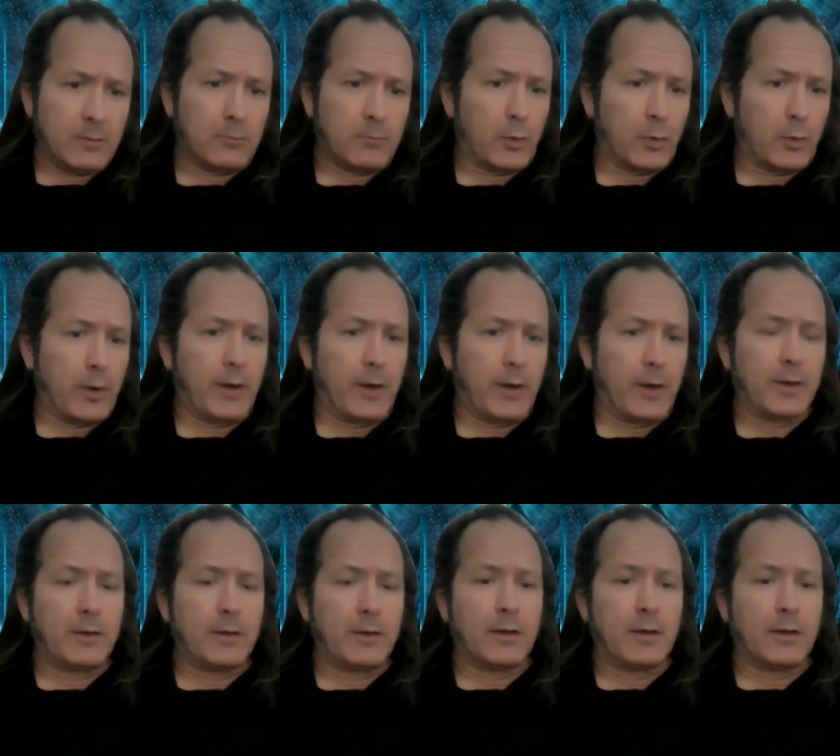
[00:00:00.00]

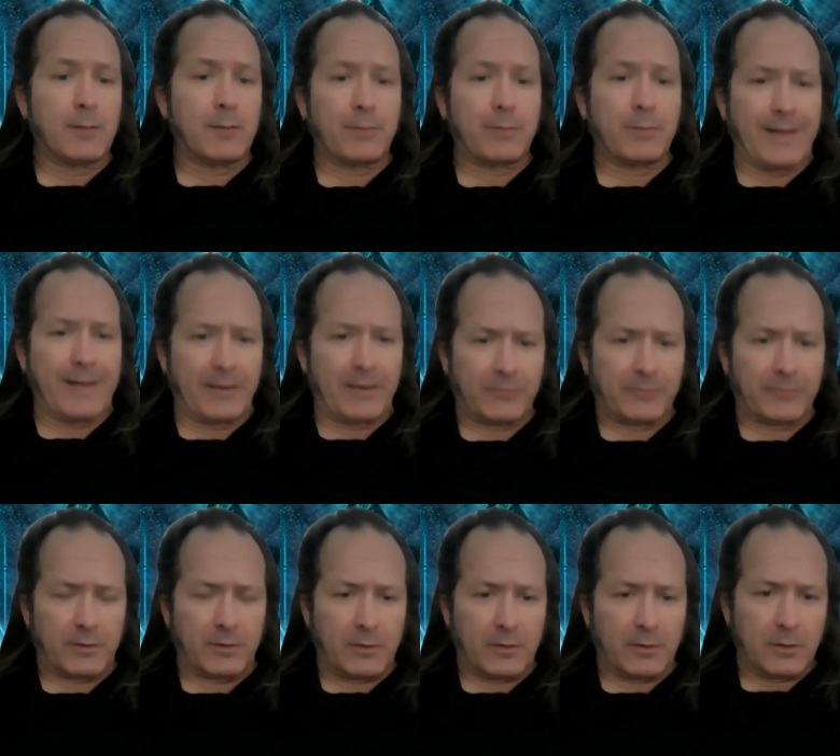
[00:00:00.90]
marauded, and
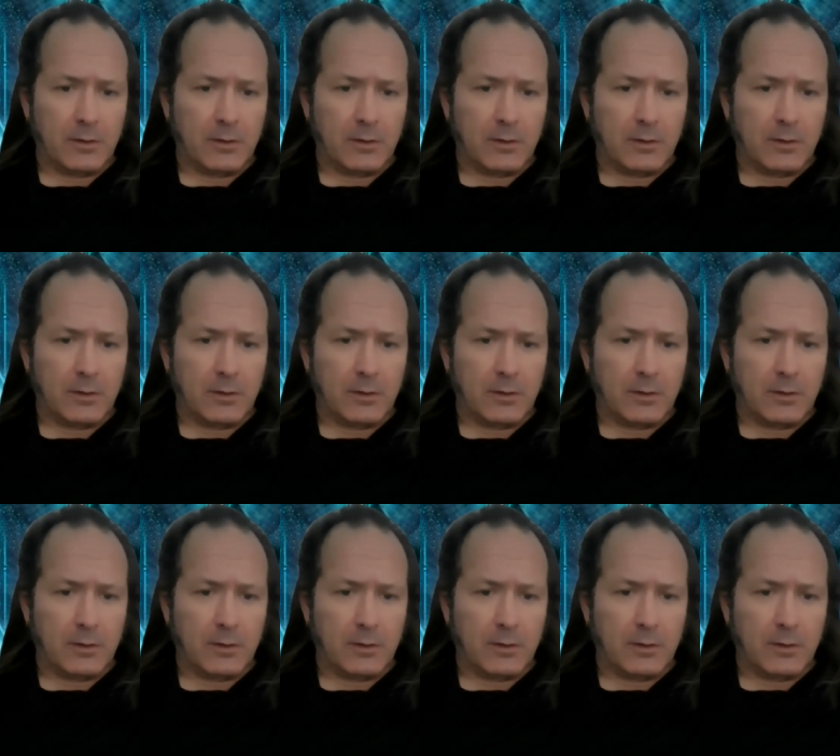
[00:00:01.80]
blasted,